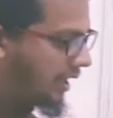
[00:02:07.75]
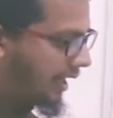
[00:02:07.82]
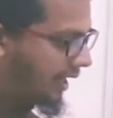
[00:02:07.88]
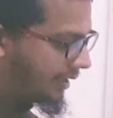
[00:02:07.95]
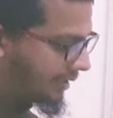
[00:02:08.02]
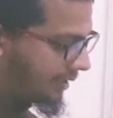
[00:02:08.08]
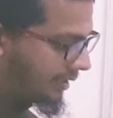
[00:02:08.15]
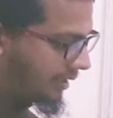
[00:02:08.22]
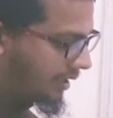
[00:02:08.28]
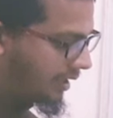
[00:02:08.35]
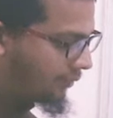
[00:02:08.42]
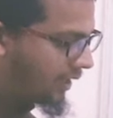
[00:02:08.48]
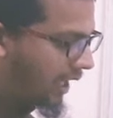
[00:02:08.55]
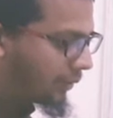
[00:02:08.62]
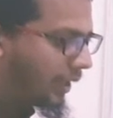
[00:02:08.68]
And
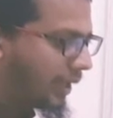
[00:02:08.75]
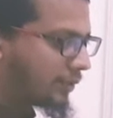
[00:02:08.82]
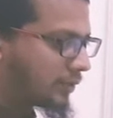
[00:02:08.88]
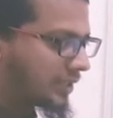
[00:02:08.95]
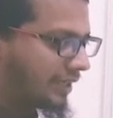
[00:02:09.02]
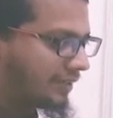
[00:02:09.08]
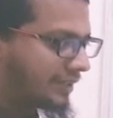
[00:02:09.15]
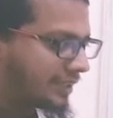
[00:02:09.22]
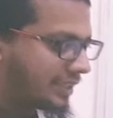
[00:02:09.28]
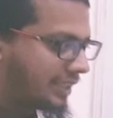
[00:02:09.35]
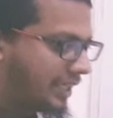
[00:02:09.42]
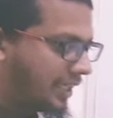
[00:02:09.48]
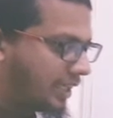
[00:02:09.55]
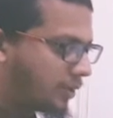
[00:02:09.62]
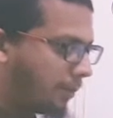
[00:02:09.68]
we are going to cover
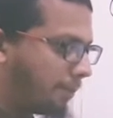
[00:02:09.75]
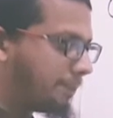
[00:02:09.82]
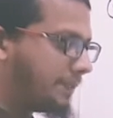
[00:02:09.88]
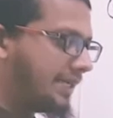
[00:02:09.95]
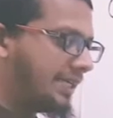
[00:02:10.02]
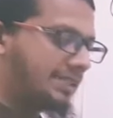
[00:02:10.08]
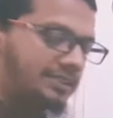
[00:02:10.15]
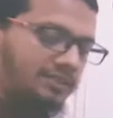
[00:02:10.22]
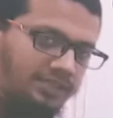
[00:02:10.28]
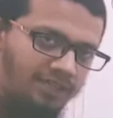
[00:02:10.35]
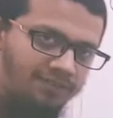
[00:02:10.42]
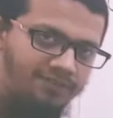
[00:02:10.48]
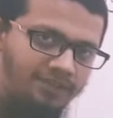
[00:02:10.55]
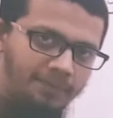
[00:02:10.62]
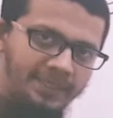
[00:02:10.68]
the complete
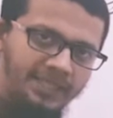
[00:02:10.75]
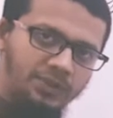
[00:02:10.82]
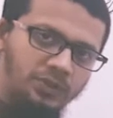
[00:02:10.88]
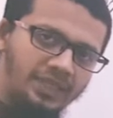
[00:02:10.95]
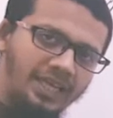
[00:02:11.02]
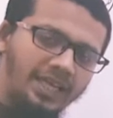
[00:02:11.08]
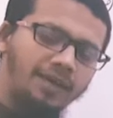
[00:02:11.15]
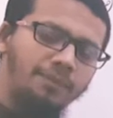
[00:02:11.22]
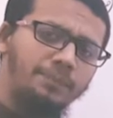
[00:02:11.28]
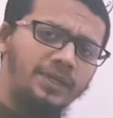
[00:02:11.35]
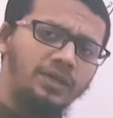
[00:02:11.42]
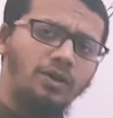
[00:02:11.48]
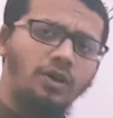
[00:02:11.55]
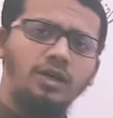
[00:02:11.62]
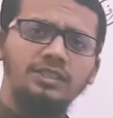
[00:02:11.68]
Sarf Kabir today,
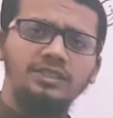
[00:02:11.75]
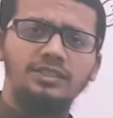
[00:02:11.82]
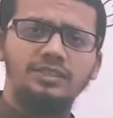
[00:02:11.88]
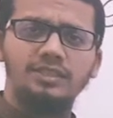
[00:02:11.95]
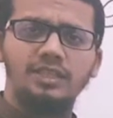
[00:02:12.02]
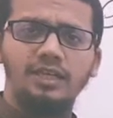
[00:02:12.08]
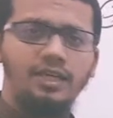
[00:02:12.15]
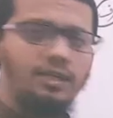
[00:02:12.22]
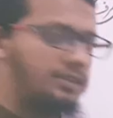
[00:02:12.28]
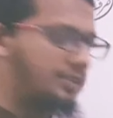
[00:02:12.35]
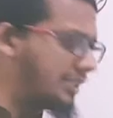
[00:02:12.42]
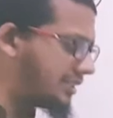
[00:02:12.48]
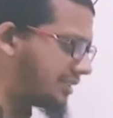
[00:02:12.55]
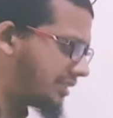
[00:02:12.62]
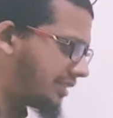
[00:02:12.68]
because
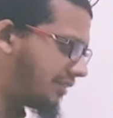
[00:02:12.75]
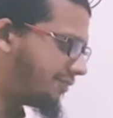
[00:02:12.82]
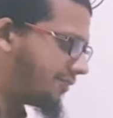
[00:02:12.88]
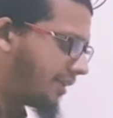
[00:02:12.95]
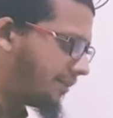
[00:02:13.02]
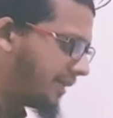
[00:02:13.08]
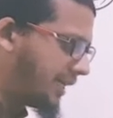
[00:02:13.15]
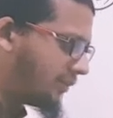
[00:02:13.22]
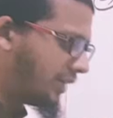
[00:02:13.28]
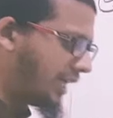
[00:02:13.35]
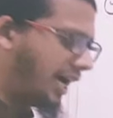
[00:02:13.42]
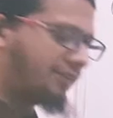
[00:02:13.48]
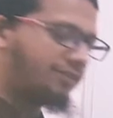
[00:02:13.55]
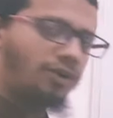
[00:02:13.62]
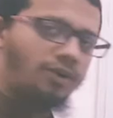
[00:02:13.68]
this Sarf Kabir we
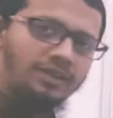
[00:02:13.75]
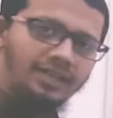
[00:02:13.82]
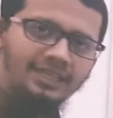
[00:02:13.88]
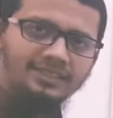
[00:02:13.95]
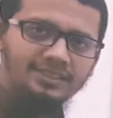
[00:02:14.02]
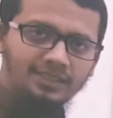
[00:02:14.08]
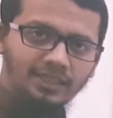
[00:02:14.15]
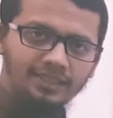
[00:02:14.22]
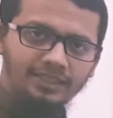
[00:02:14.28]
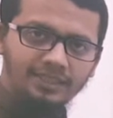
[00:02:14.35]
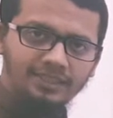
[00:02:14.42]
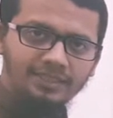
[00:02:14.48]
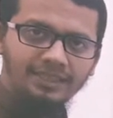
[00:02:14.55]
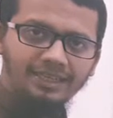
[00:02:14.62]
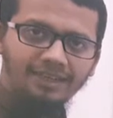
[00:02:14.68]
have already studied
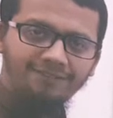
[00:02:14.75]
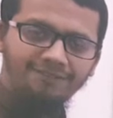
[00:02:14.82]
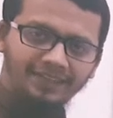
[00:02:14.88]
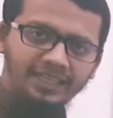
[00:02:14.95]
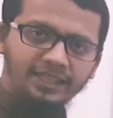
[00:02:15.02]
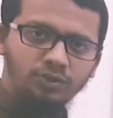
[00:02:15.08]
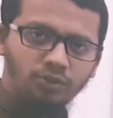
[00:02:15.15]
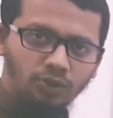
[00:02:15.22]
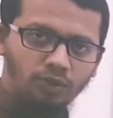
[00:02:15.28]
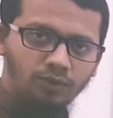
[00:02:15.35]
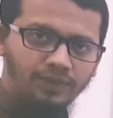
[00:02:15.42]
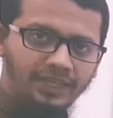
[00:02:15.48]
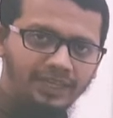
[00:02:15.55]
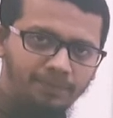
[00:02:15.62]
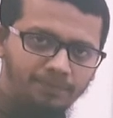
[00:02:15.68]
it in a very thorough
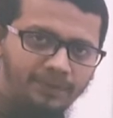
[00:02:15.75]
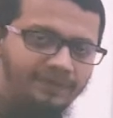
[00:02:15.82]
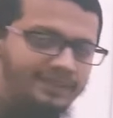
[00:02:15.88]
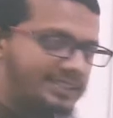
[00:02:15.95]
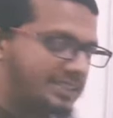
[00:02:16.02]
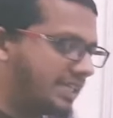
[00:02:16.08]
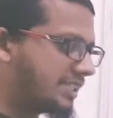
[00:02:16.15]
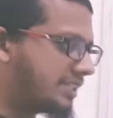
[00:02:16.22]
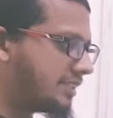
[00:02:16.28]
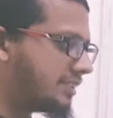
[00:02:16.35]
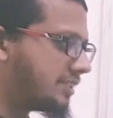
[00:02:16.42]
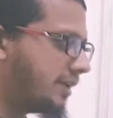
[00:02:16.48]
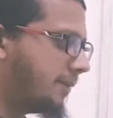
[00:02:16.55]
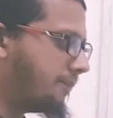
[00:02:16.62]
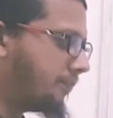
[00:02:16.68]
way in previous lessons.